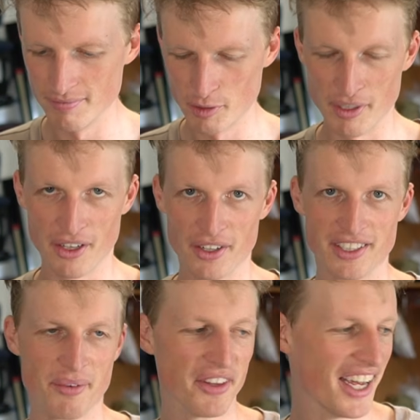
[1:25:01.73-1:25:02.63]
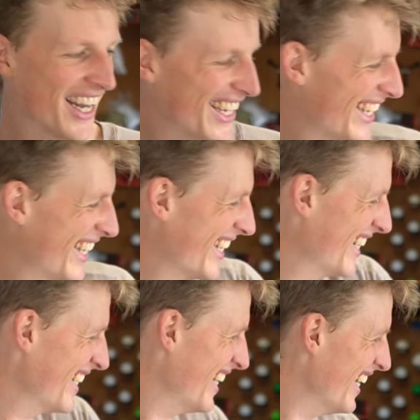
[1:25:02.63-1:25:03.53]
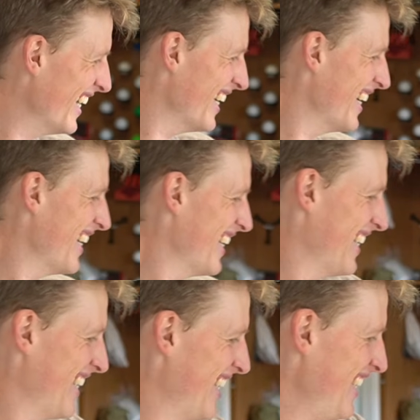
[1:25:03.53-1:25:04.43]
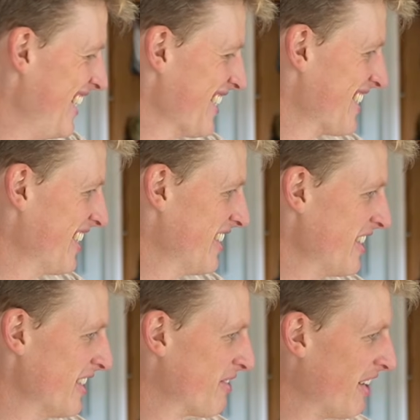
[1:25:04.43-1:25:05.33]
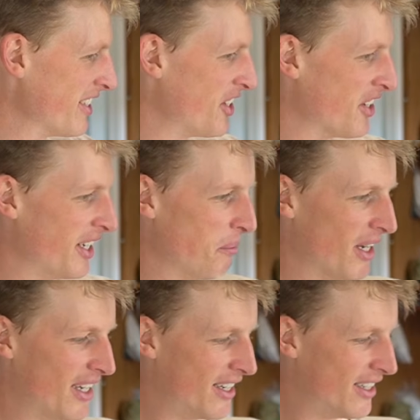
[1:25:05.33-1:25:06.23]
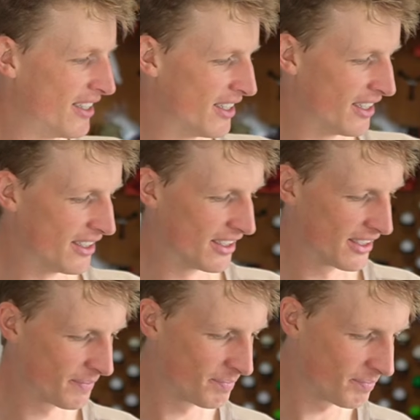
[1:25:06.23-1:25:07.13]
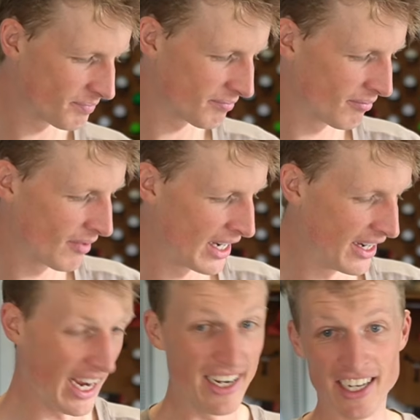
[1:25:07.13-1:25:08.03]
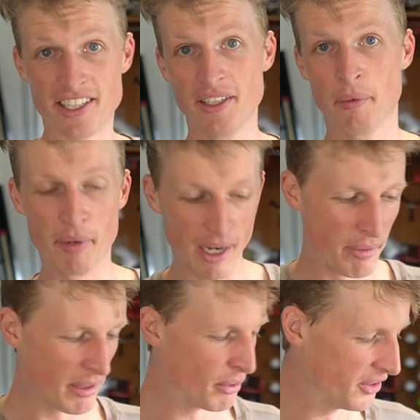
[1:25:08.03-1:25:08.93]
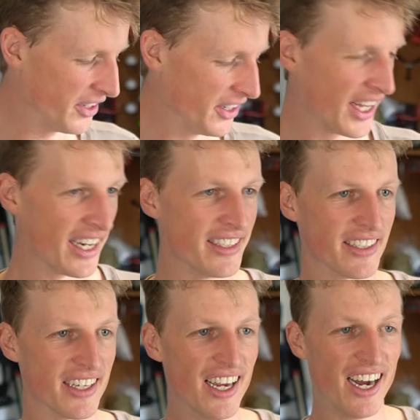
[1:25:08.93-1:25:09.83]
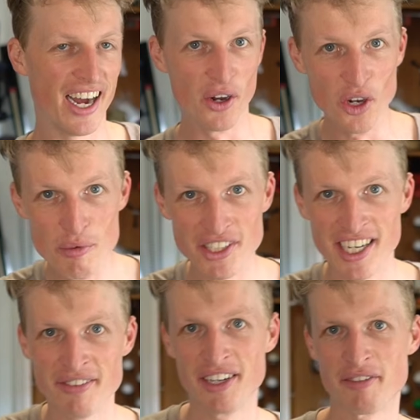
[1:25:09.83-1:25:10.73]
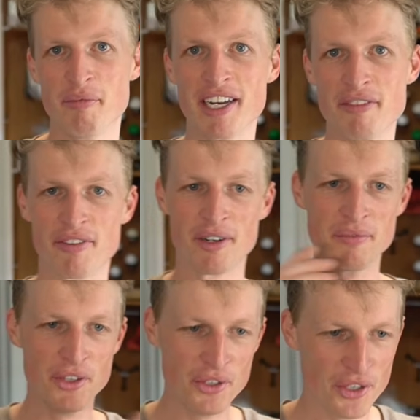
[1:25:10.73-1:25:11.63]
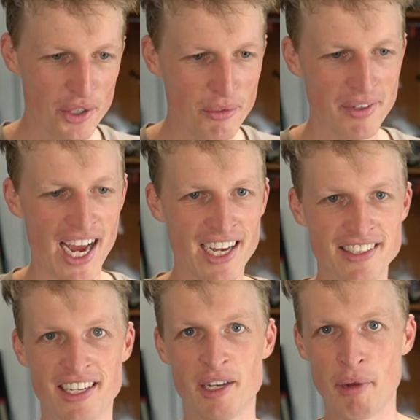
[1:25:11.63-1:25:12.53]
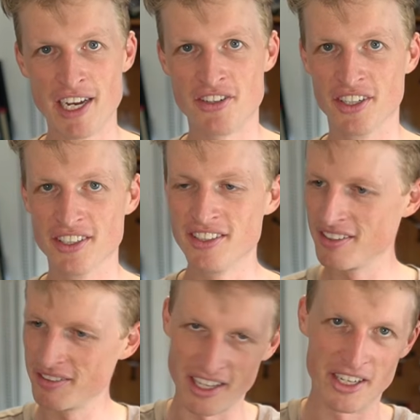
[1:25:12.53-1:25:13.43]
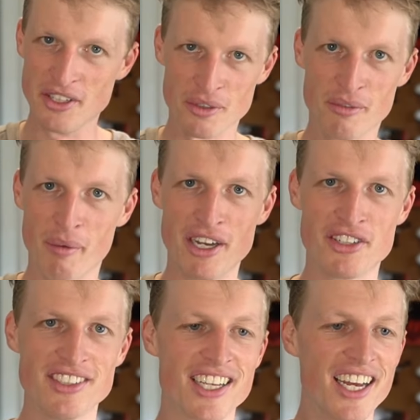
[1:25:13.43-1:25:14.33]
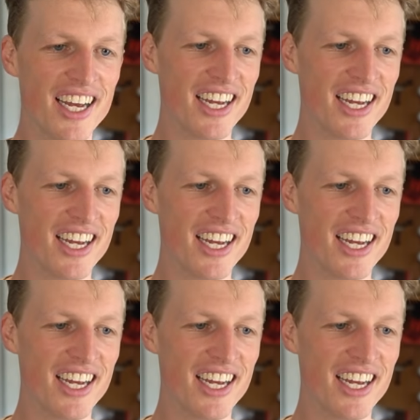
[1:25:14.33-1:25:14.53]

spent a lot of time on that. Yes, it's fun to dream. It is. And actually, a big important thing on that is that I almost have enough money from YouTube ads and Patreon. Thank you to all my patrons.